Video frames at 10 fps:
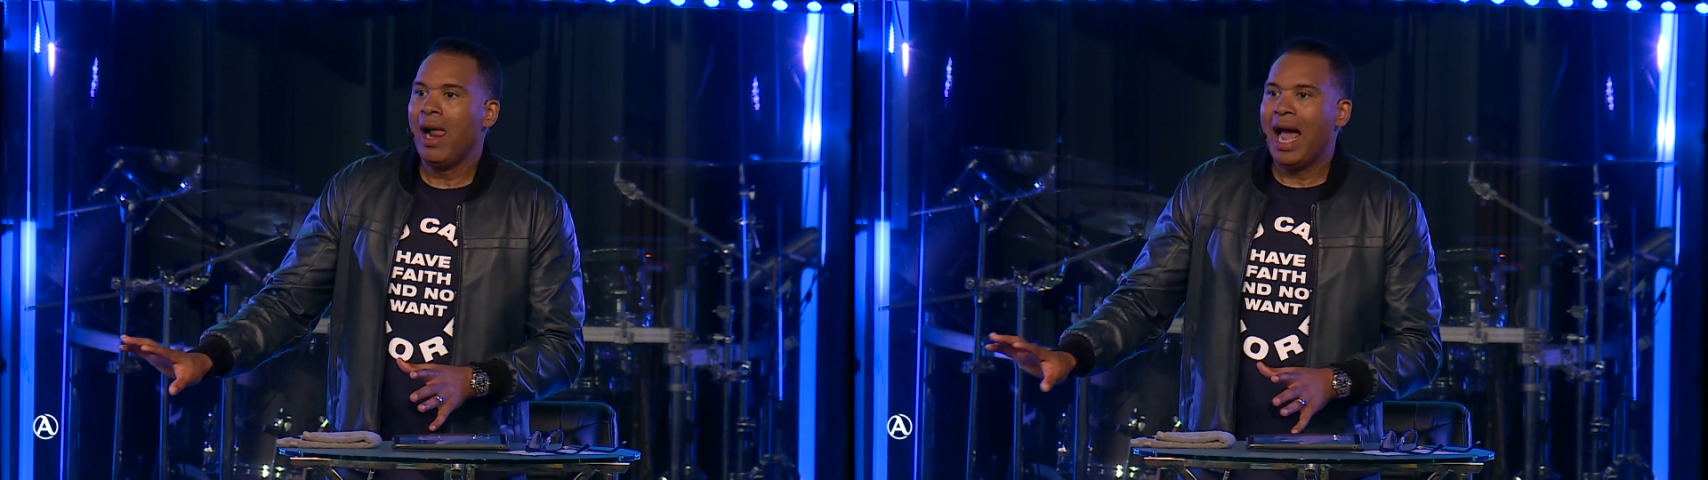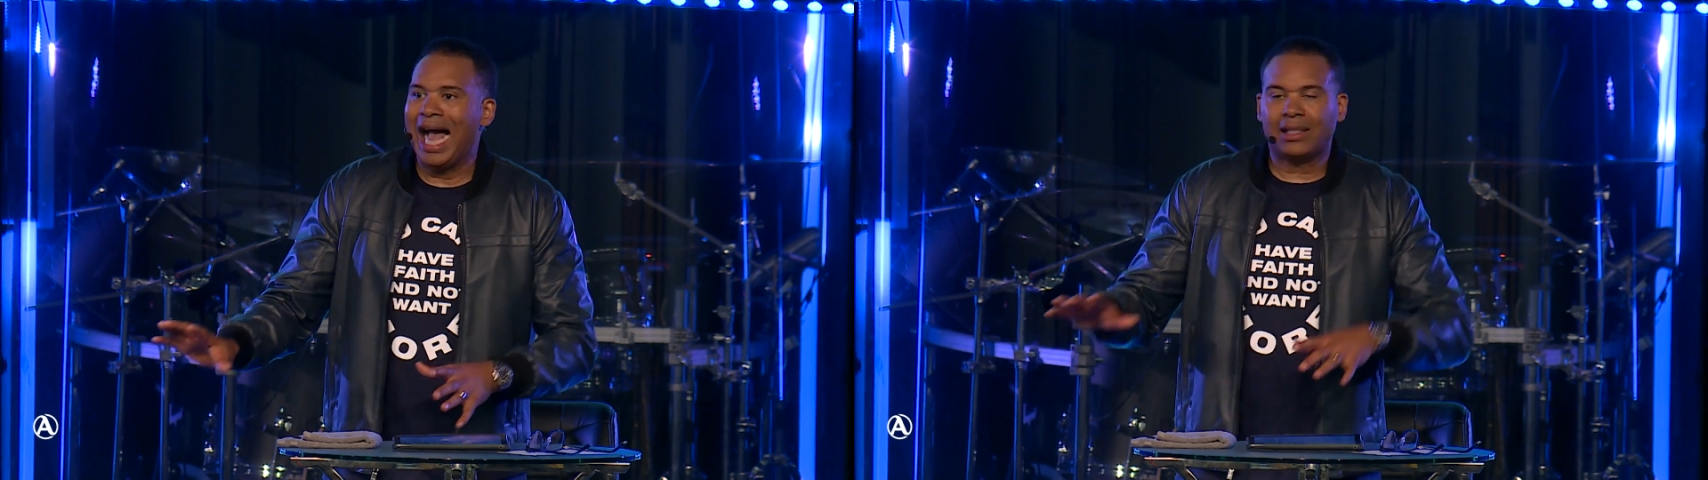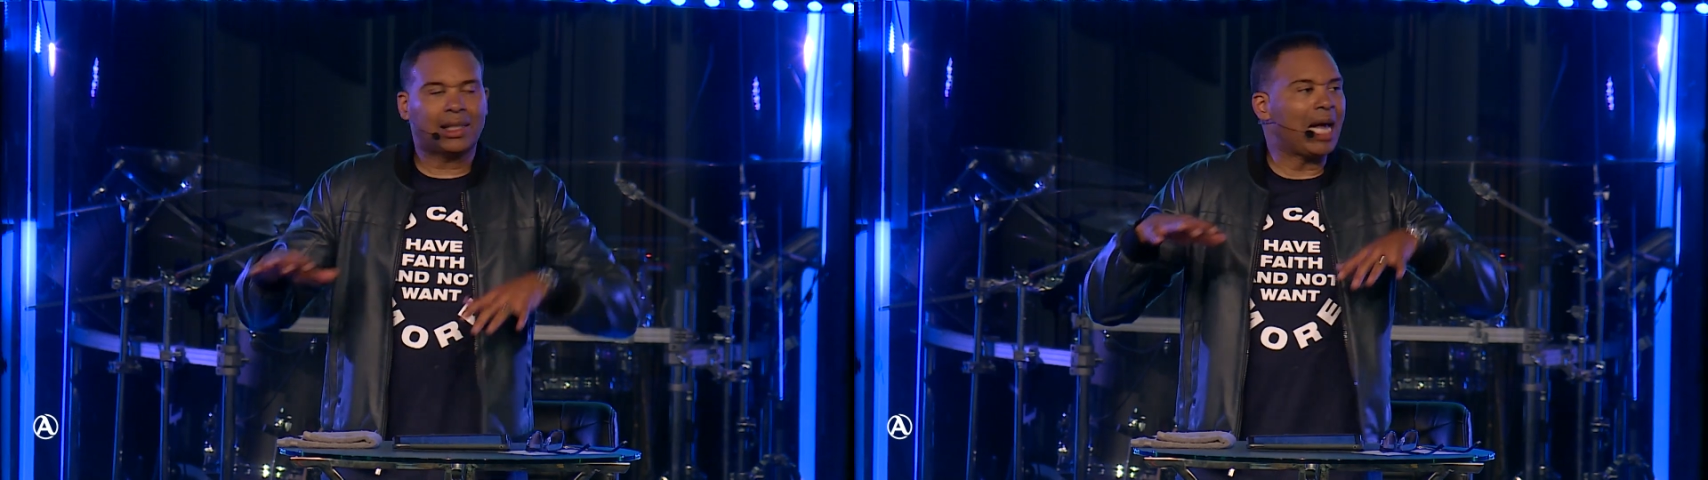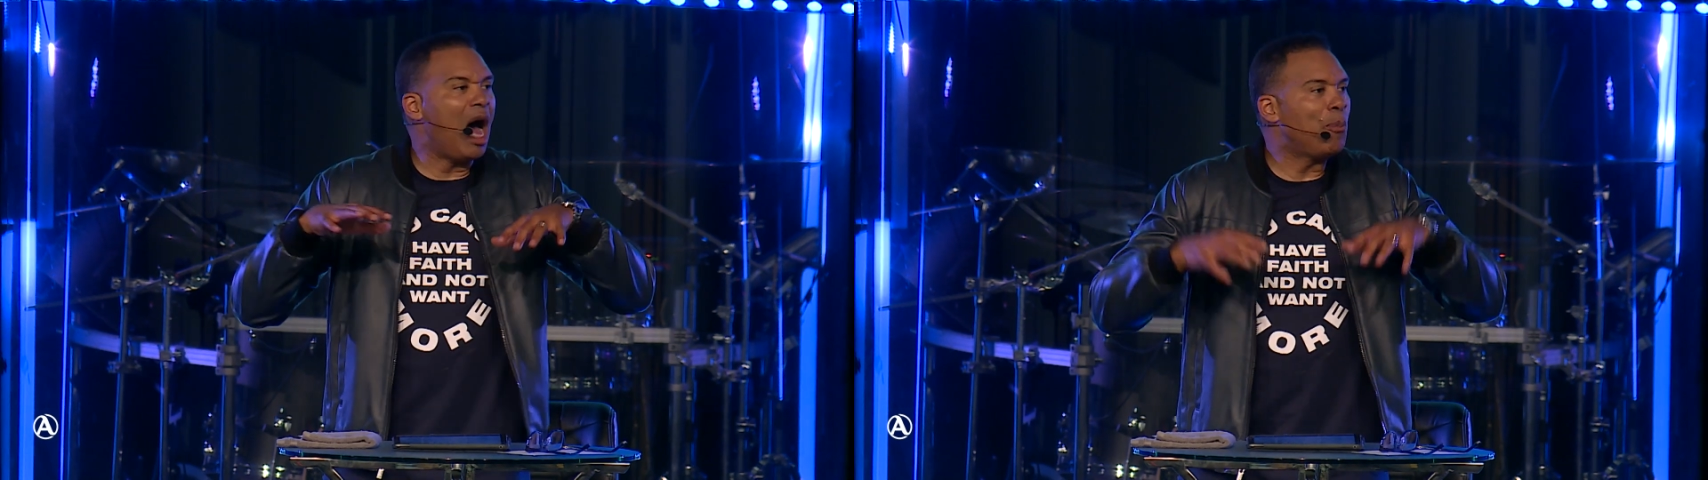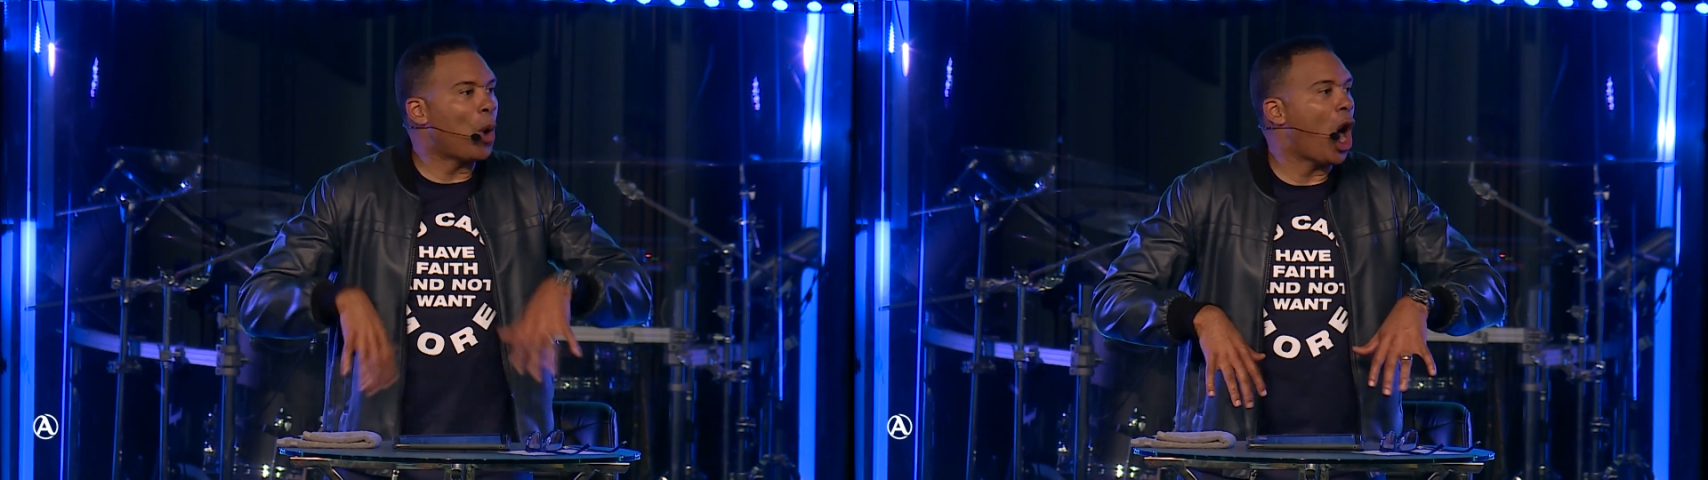At
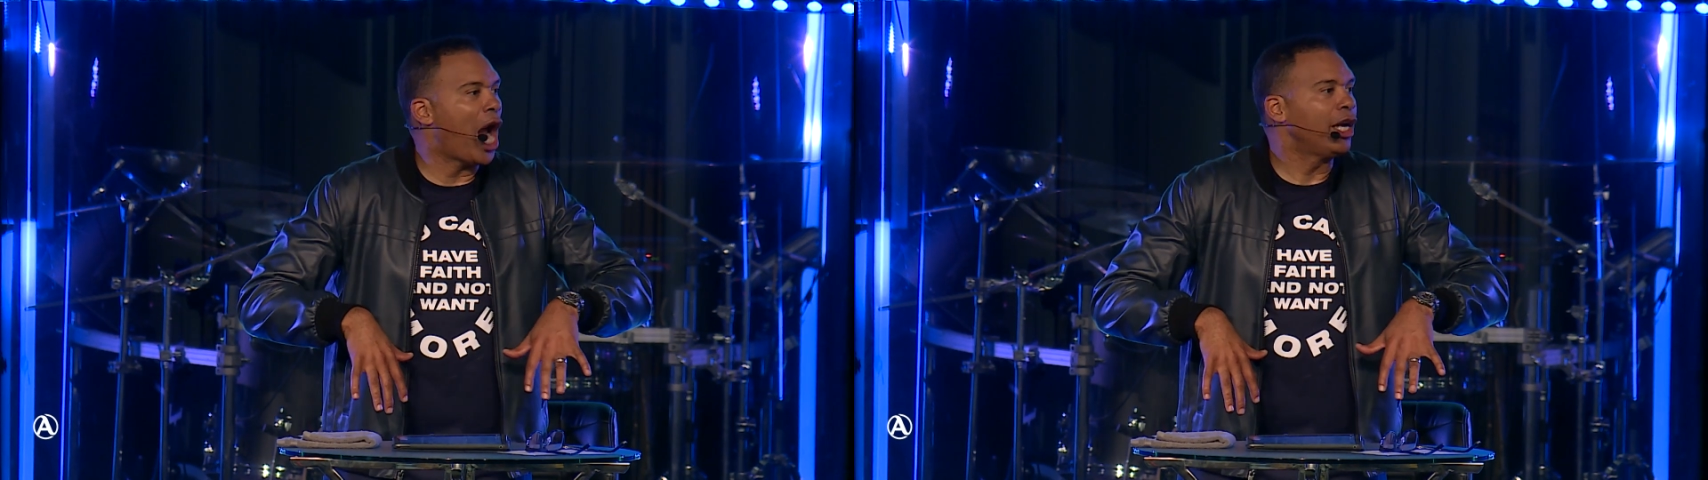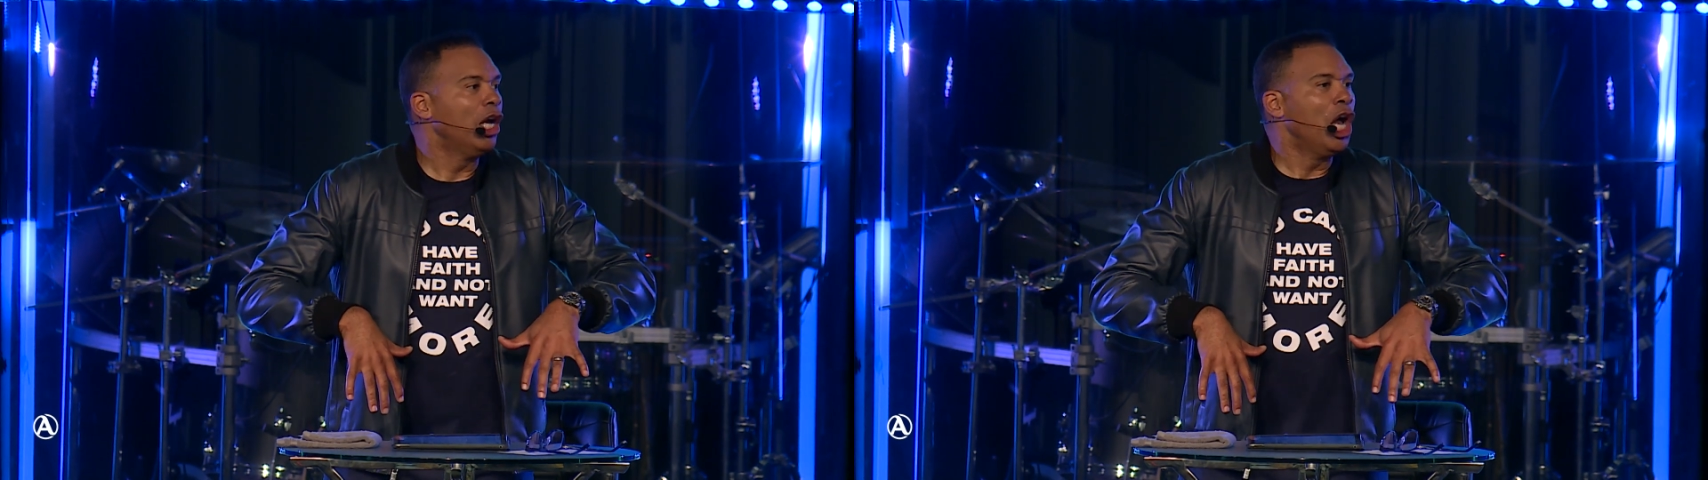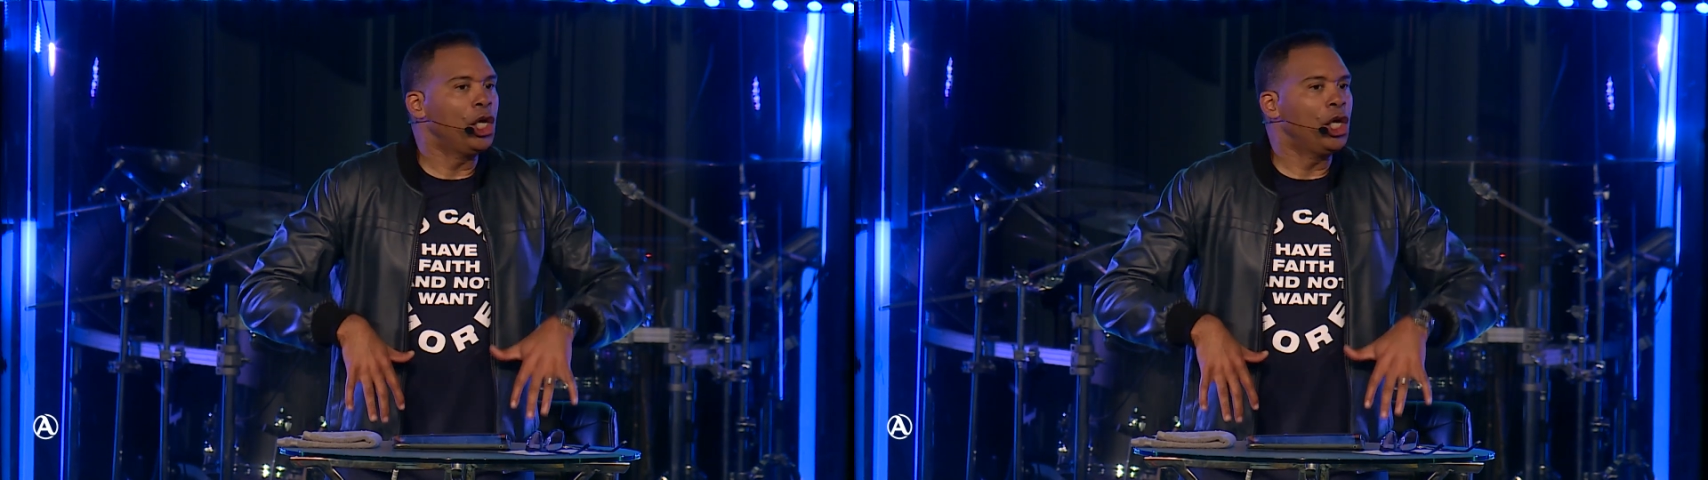some point,